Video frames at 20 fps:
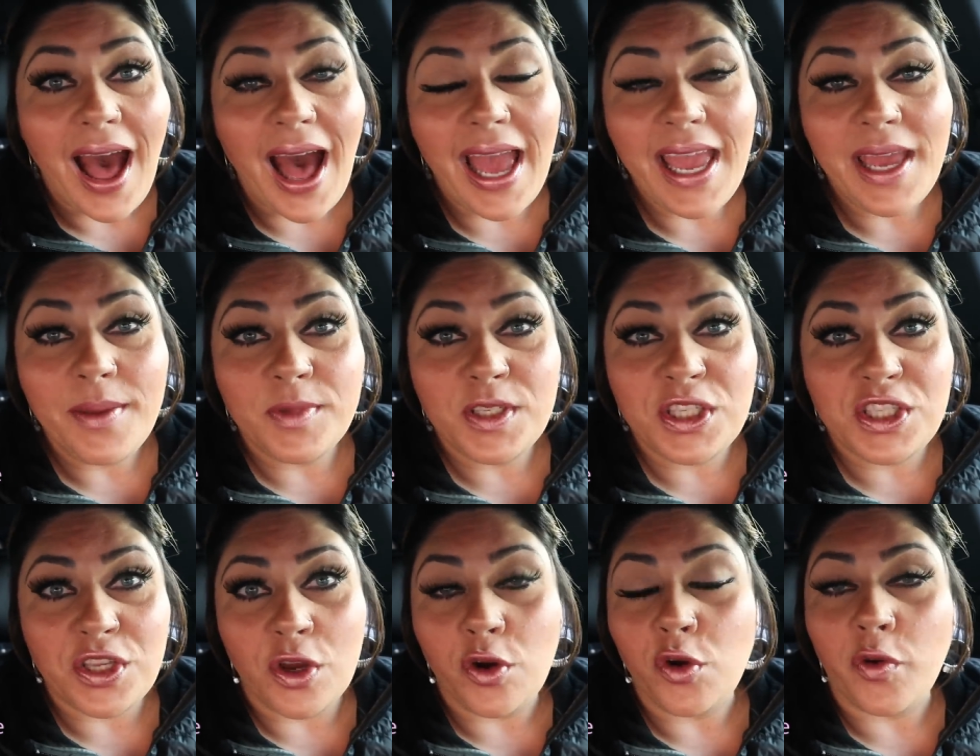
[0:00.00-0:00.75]
I am
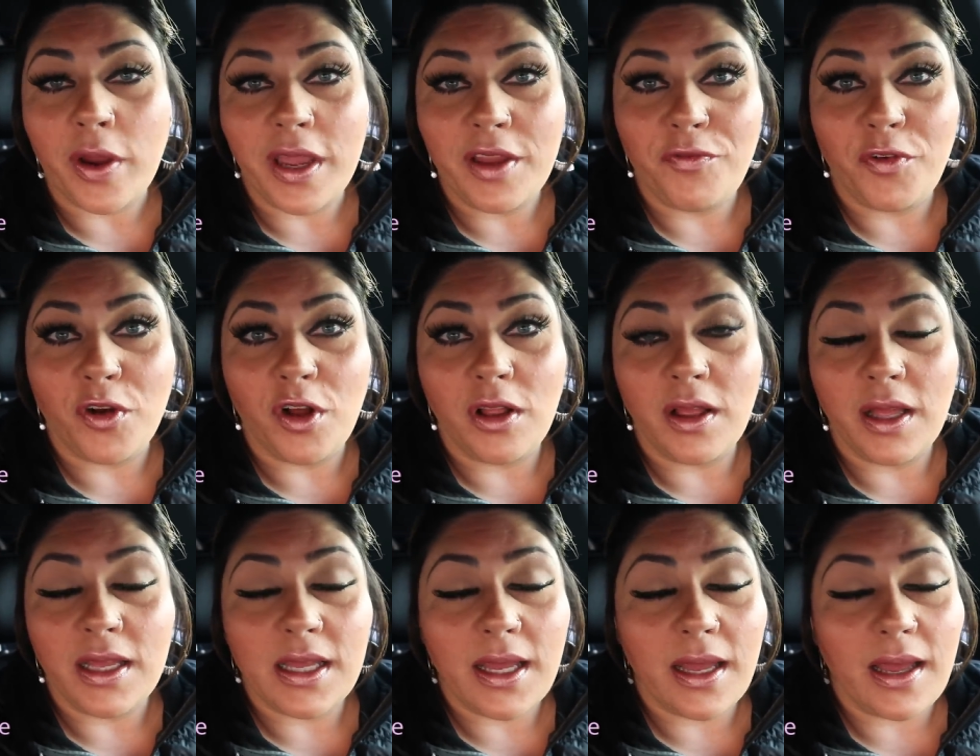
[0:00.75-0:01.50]
so
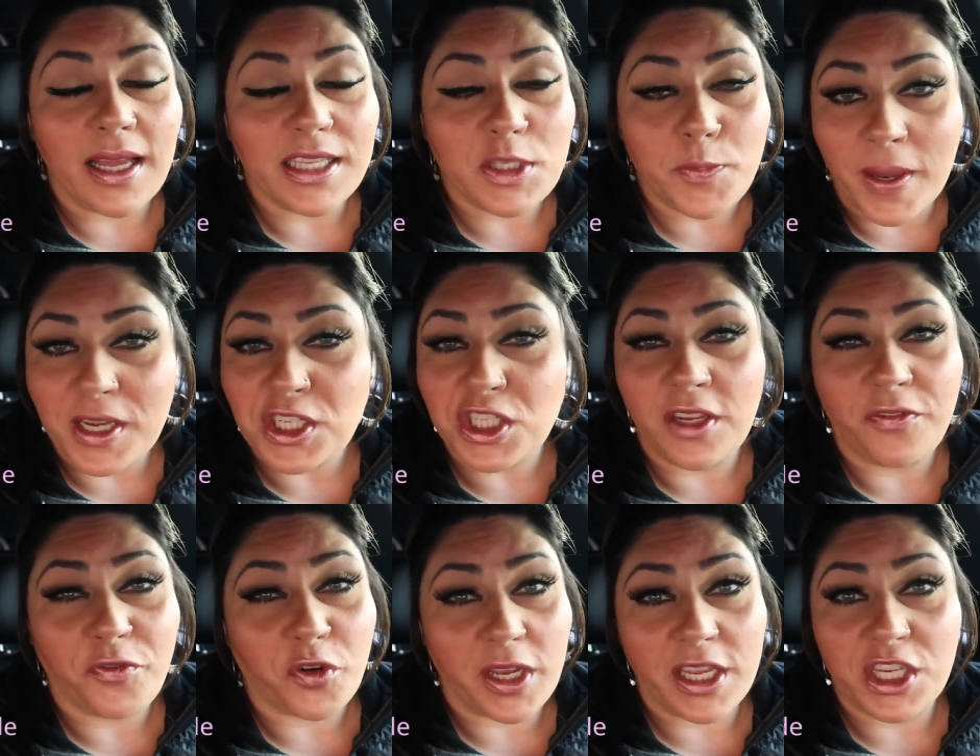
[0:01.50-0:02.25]
grateful
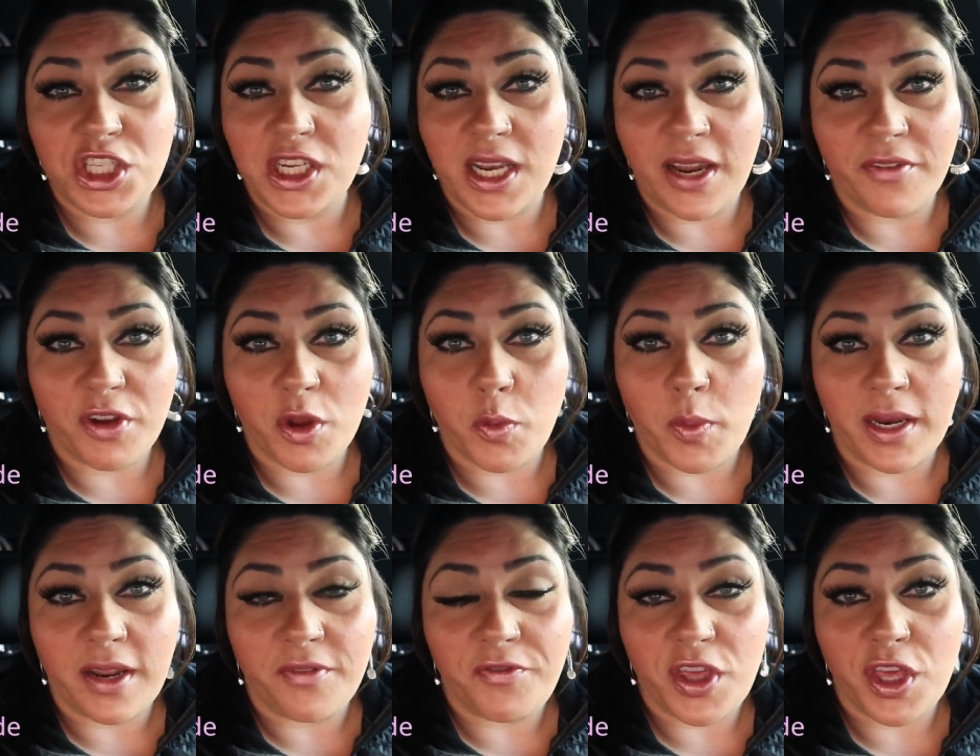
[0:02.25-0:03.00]
especially for each and every
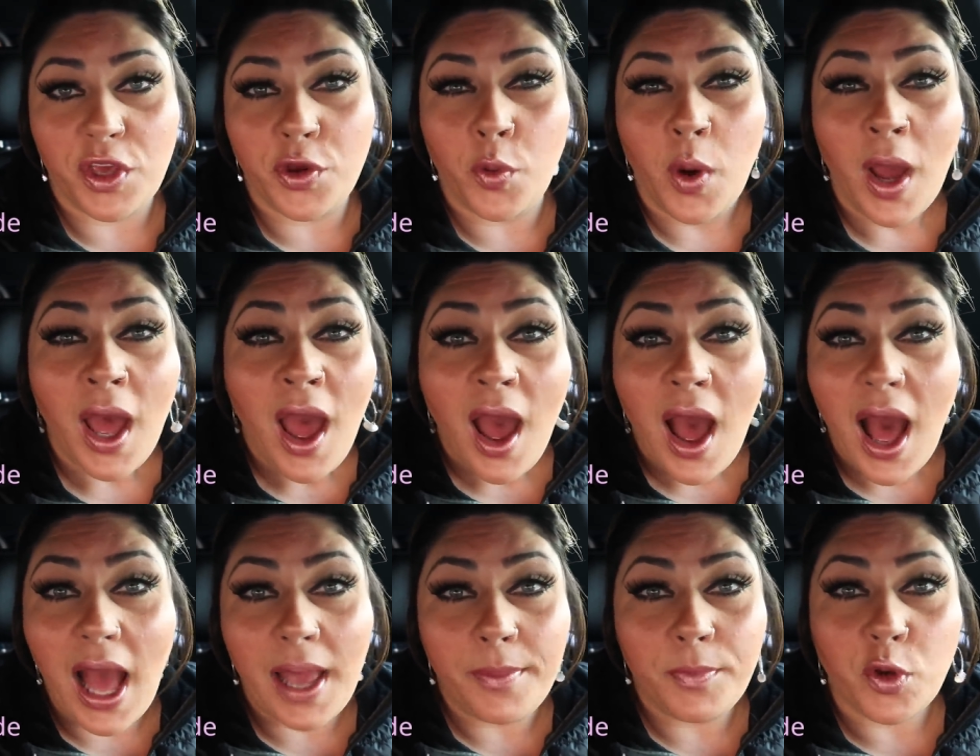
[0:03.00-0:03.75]
one of you.
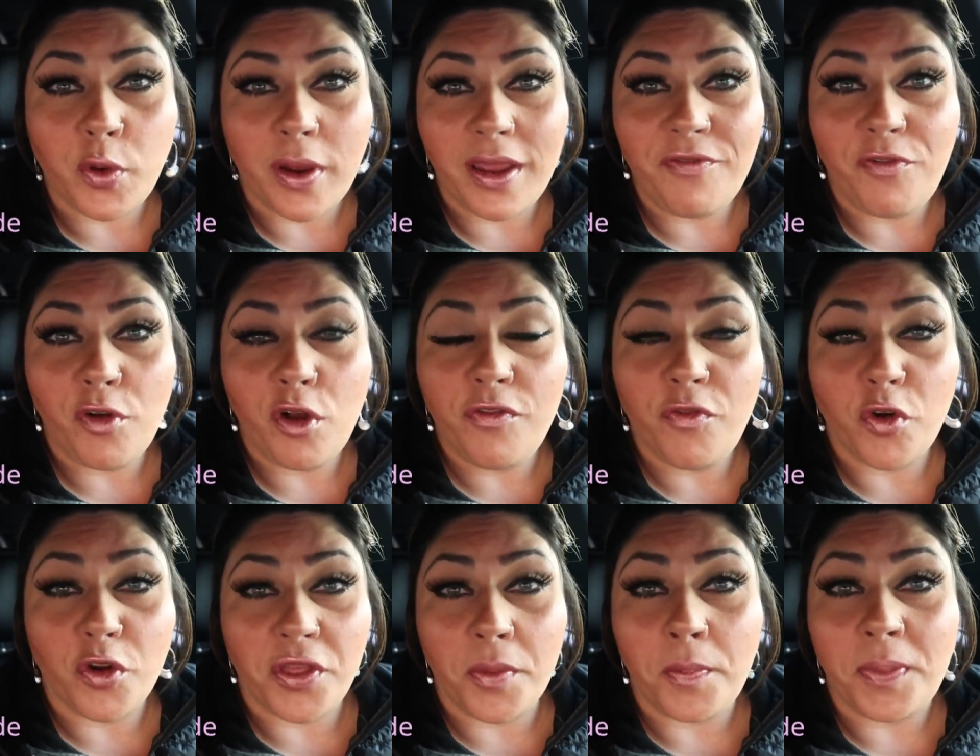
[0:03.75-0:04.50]
I'm
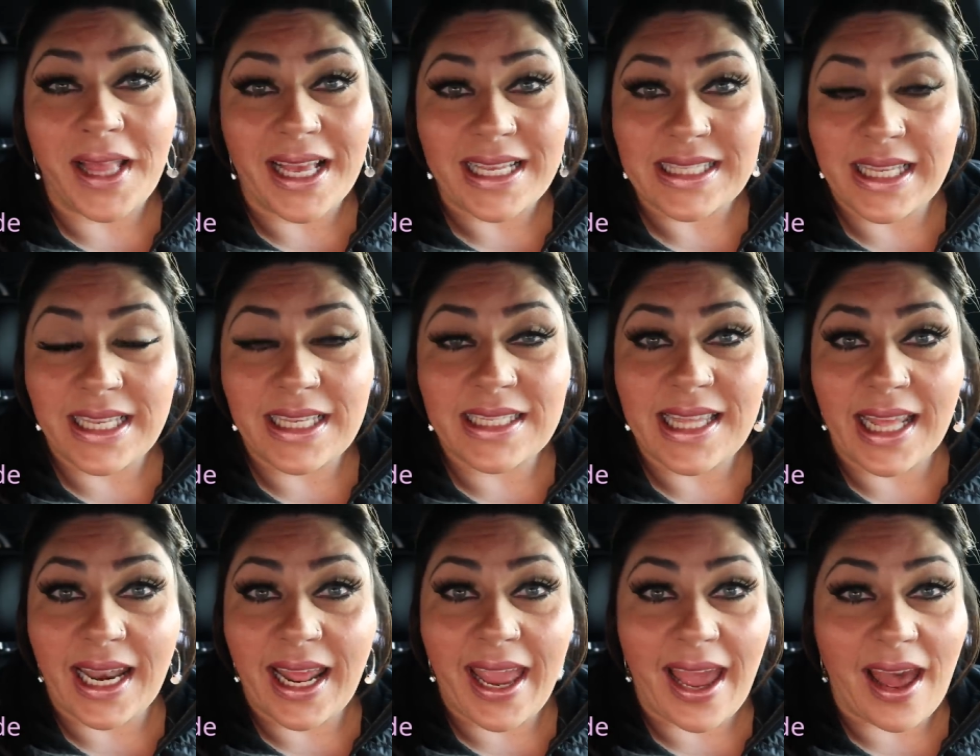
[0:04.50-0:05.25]
grateful for the
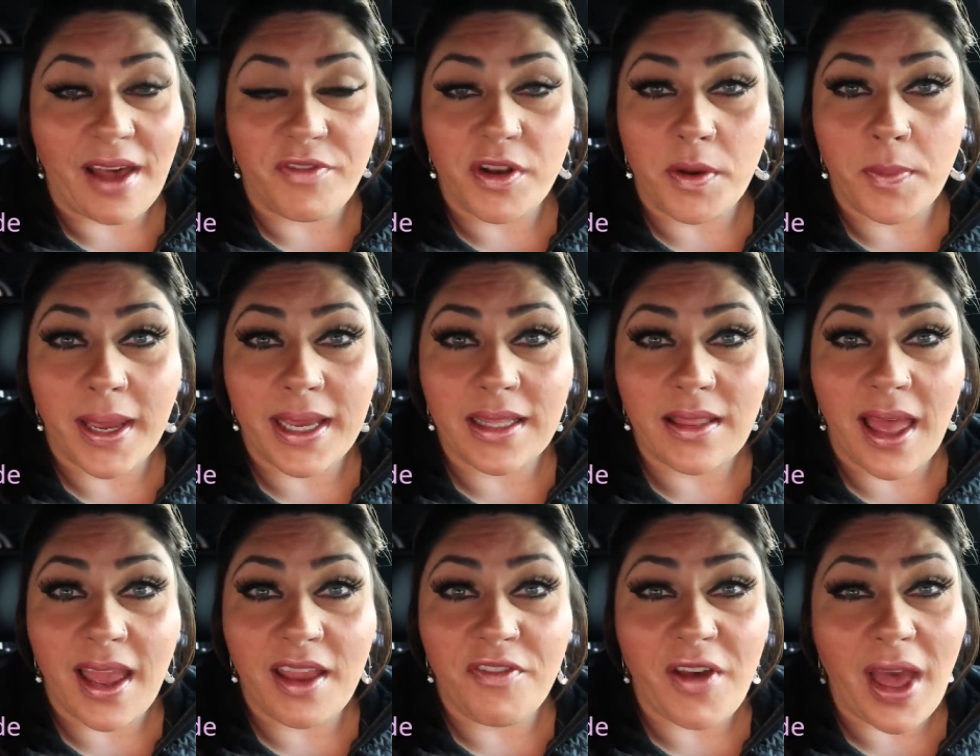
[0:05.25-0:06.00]
blessings that I have in
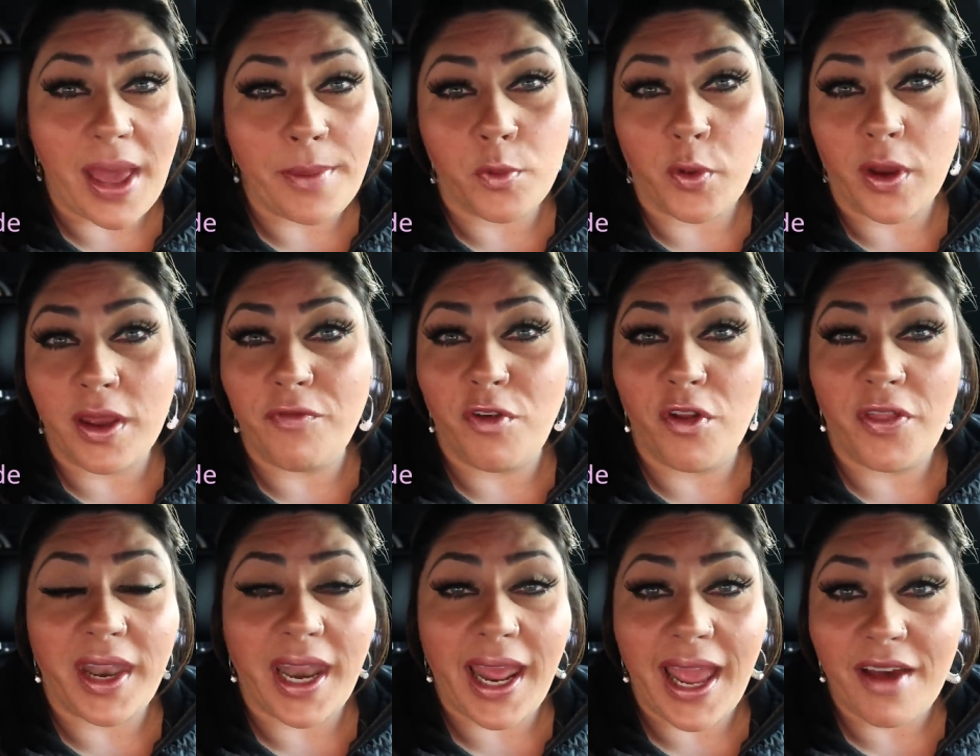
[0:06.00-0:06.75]
my life. I'm
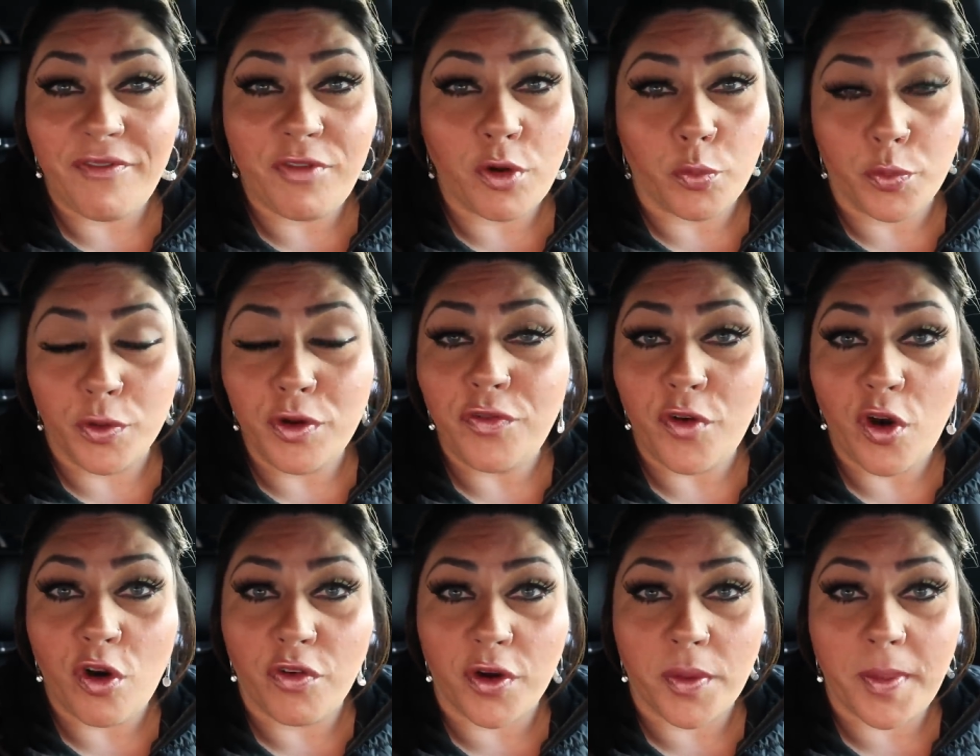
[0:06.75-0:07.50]
grateful that I have a
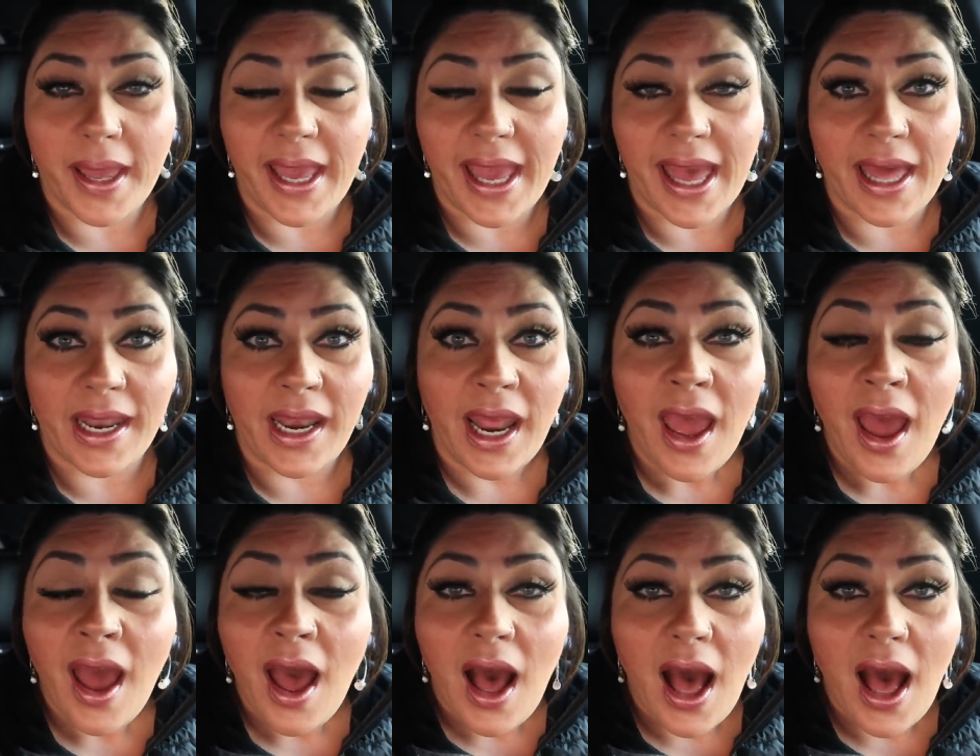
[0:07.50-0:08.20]
roof over my head.